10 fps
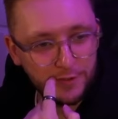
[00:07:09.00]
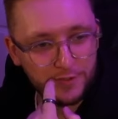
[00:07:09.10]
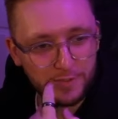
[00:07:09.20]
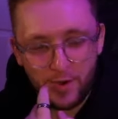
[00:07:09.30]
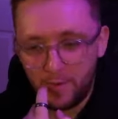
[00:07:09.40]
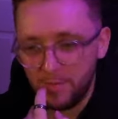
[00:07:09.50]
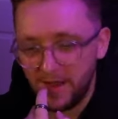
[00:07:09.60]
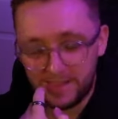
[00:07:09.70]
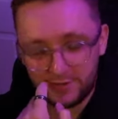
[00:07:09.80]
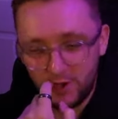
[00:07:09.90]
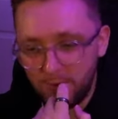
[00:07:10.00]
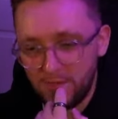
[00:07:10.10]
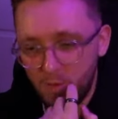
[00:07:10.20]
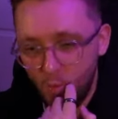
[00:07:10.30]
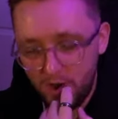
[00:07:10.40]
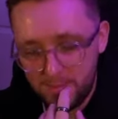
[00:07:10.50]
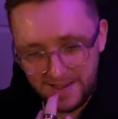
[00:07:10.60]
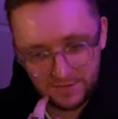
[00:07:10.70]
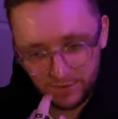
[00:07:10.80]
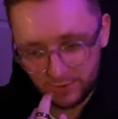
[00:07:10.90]
tooth at the bottom, at the top, and then one
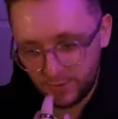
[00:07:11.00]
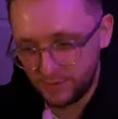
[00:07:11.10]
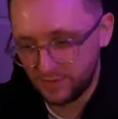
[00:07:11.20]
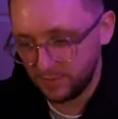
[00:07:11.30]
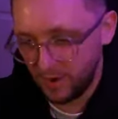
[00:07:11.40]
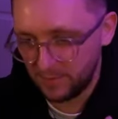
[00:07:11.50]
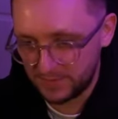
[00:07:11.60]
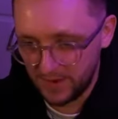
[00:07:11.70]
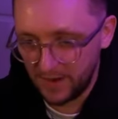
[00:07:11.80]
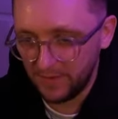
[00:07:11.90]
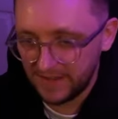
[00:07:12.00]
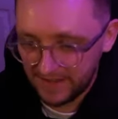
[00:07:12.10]
massive long tooth at the bottom as well.